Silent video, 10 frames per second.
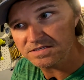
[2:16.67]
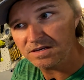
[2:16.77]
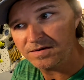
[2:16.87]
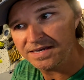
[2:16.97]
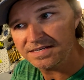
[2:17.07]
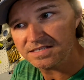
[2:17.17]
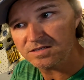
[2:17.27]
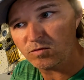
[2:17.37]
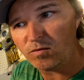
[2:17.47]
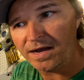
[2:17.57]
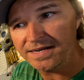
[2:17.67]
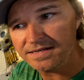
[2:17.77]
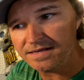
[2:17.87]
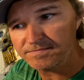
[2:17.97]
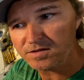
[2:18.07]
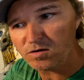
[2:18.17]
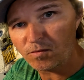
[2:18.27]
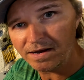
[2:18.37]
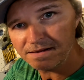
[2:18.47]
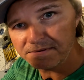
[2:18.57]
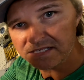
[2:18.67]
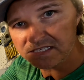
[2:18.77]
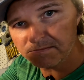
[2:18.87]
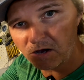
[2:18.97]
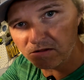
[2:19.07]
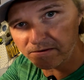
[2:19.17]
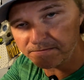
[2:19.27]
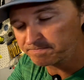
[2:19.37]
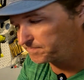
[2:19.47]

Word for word: So it is quite a bit smaller.